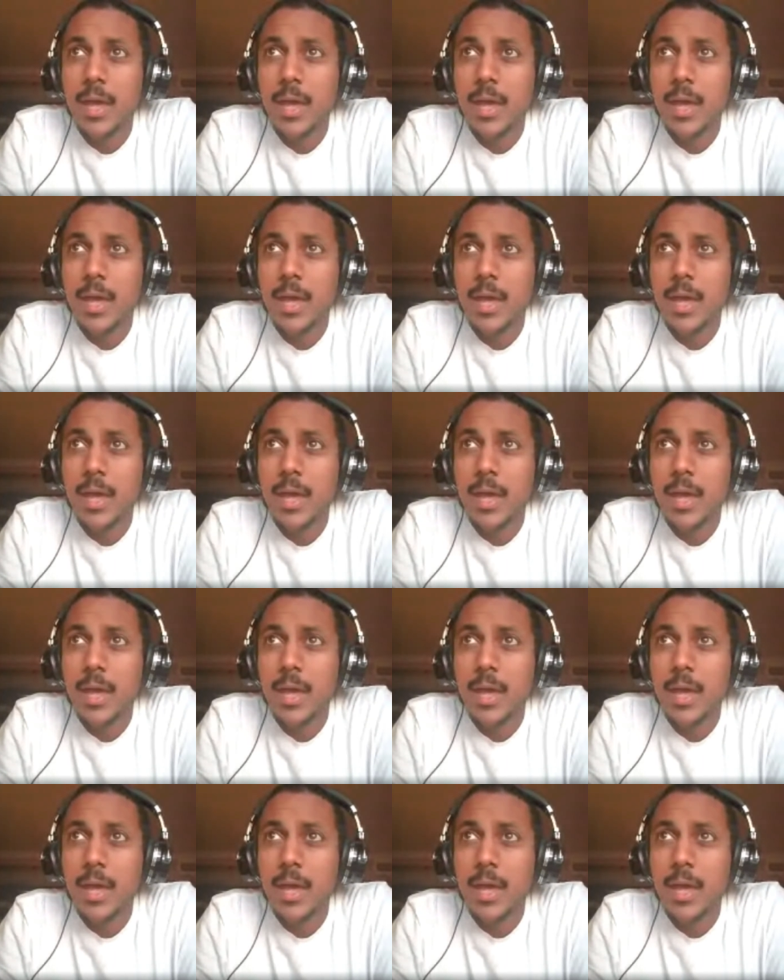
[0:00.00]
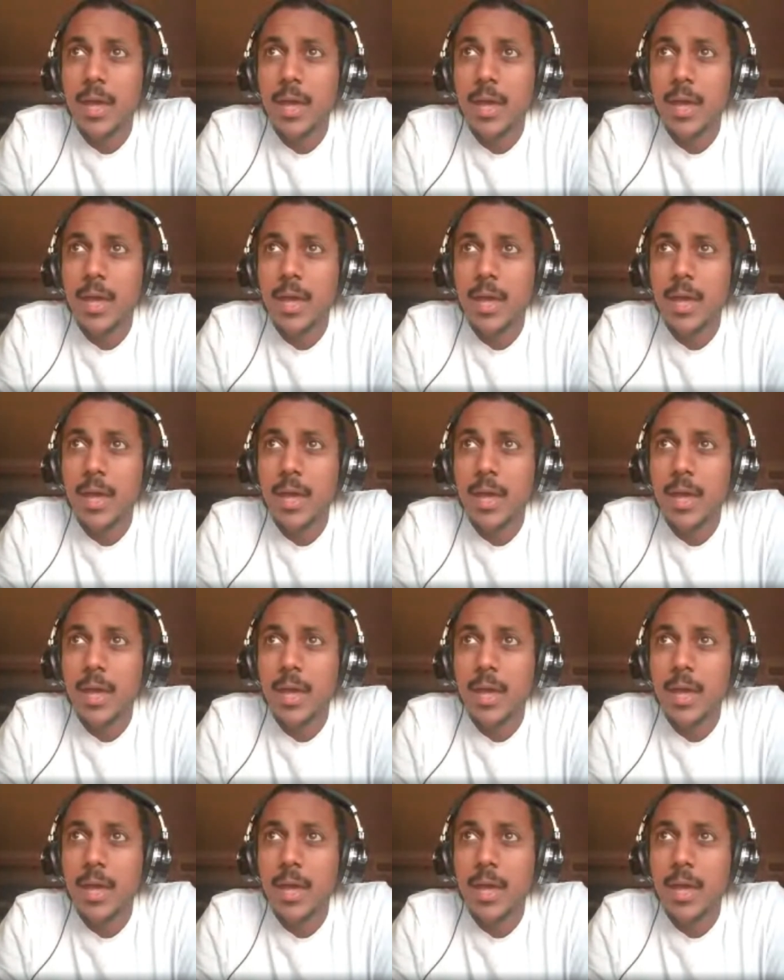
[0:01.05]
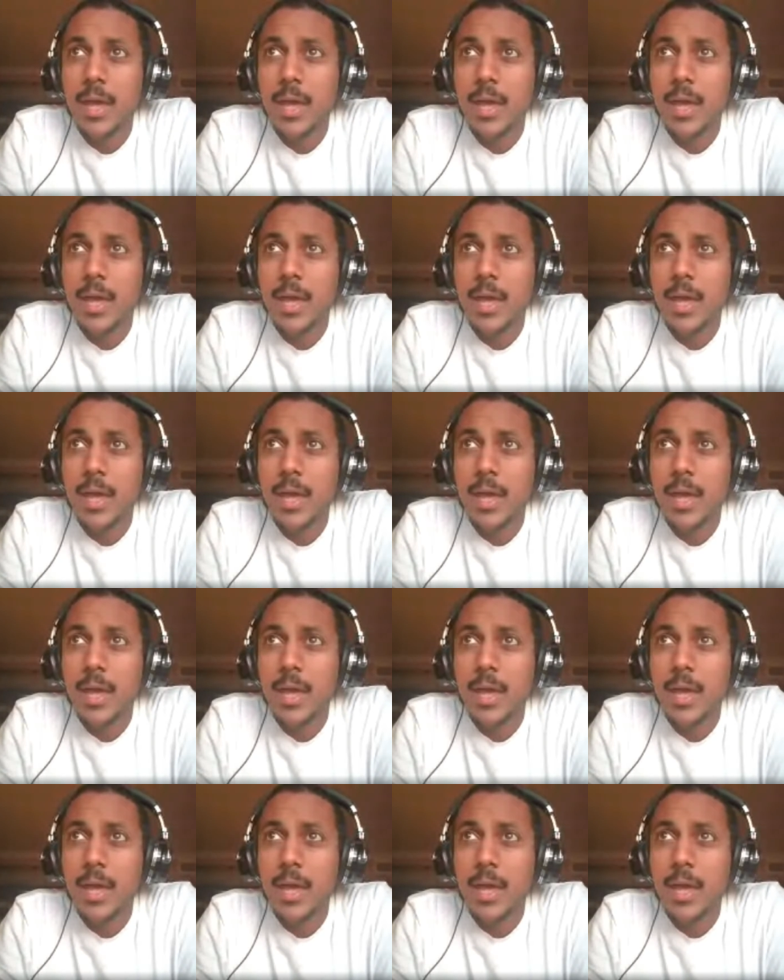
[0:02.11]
So he really speaks to the culture